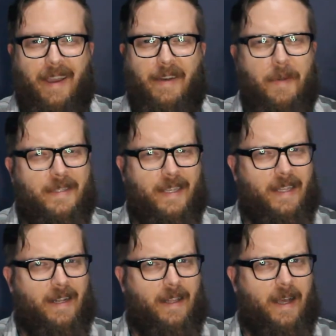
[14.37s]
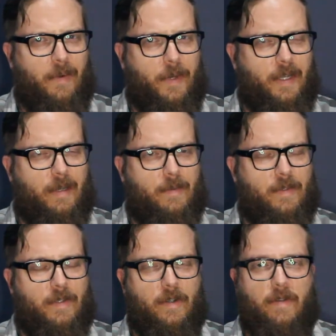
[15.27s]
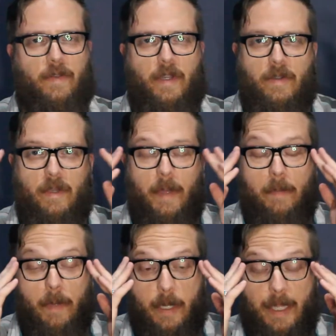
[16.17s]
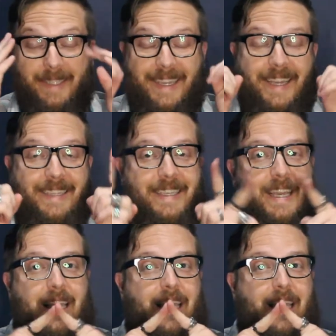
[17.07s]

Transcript: I know I say that a lot when it comes to certain videos I make, but in this case,